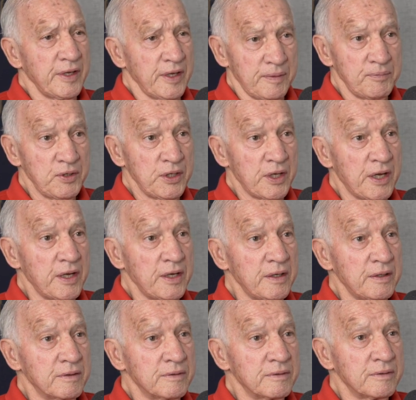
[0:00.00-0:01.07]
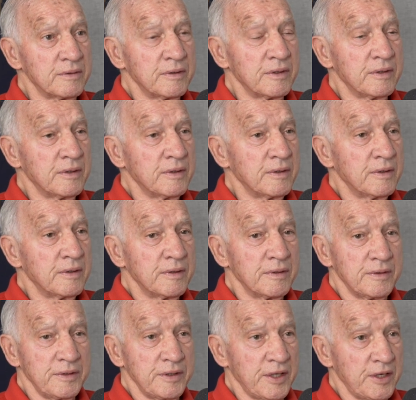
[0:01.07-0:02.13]
NBA,
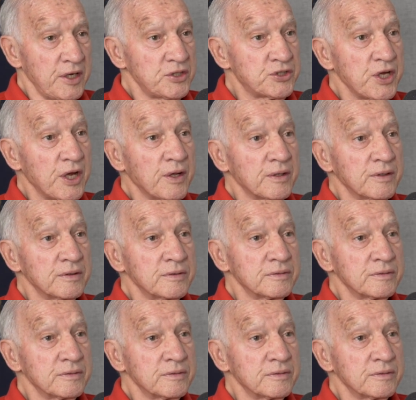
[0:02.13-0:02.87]
the NHL,